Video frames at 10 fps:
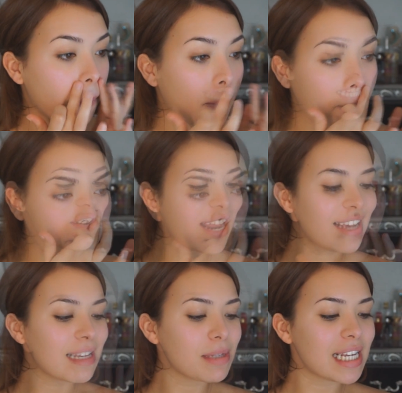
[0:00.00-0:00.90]
Okay, so
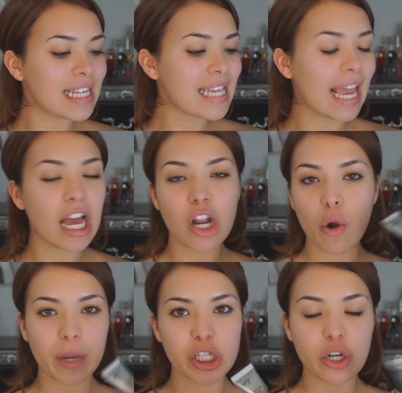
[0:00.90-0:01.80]
next I'm just going to take an
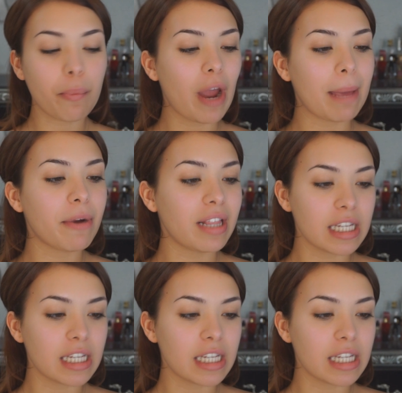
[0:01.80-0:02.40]
original primer.